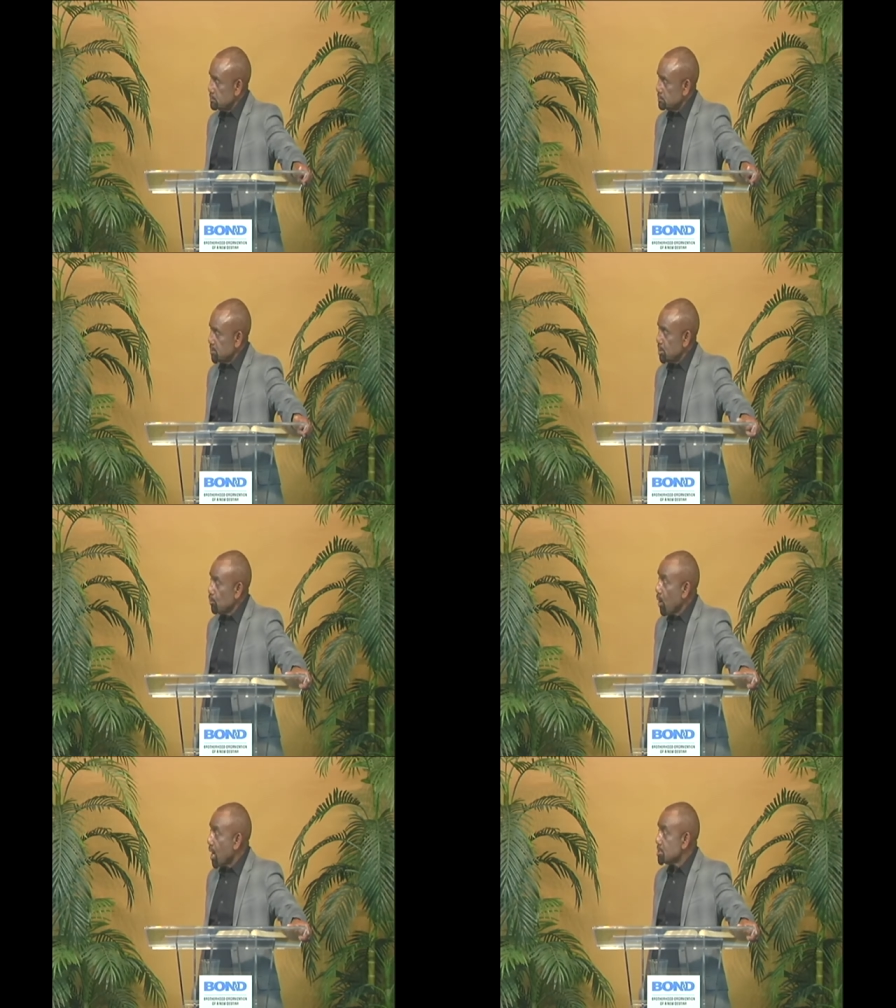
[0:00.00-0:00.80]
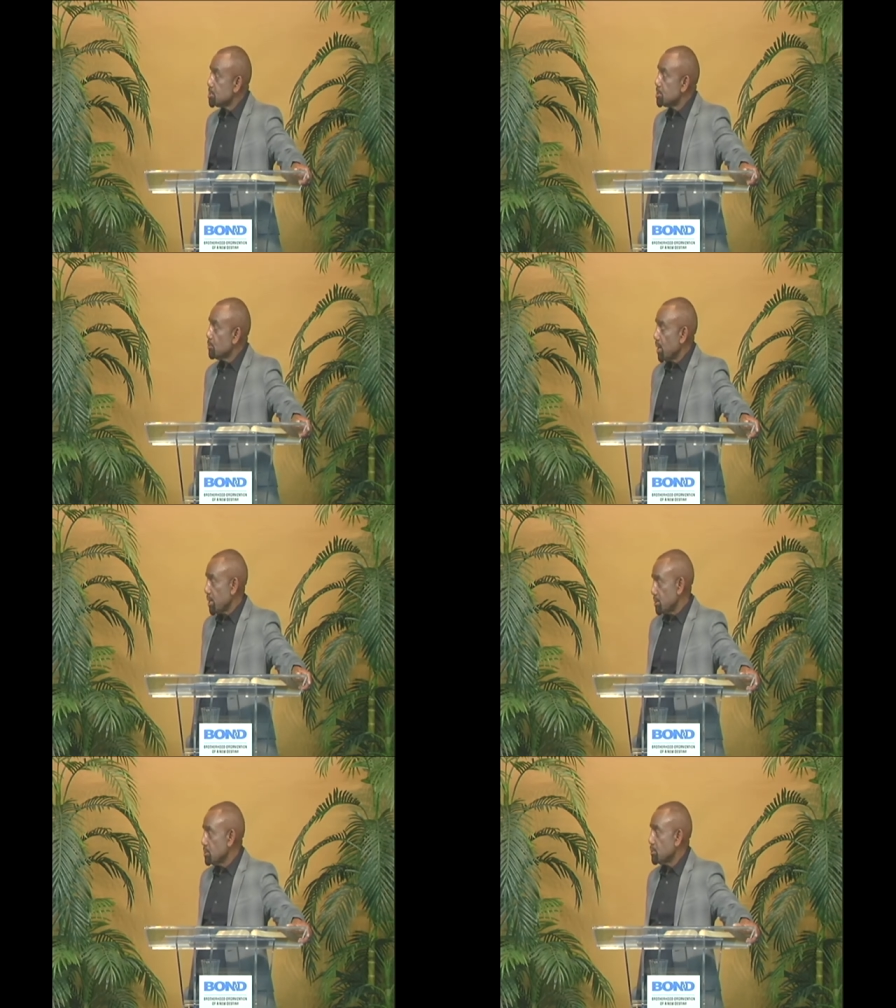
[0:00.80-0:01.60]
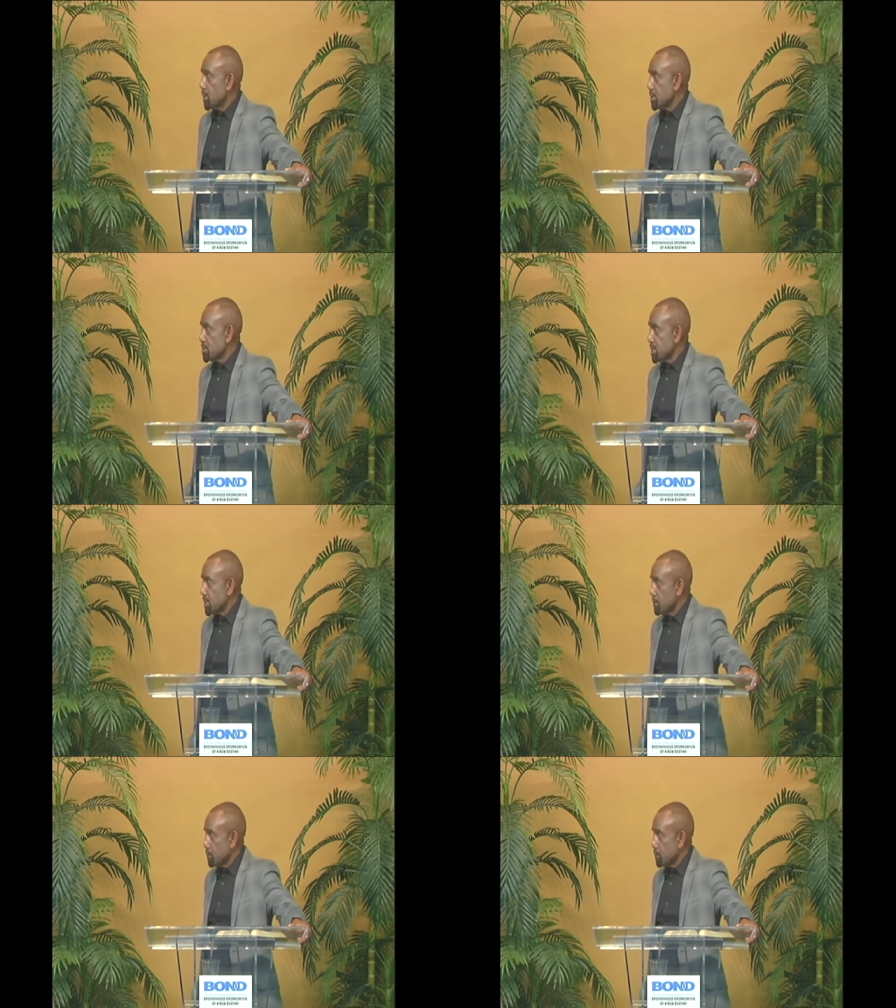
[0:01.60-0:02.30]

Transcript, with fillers: Being watched. And why, yes. do you, why do you say that?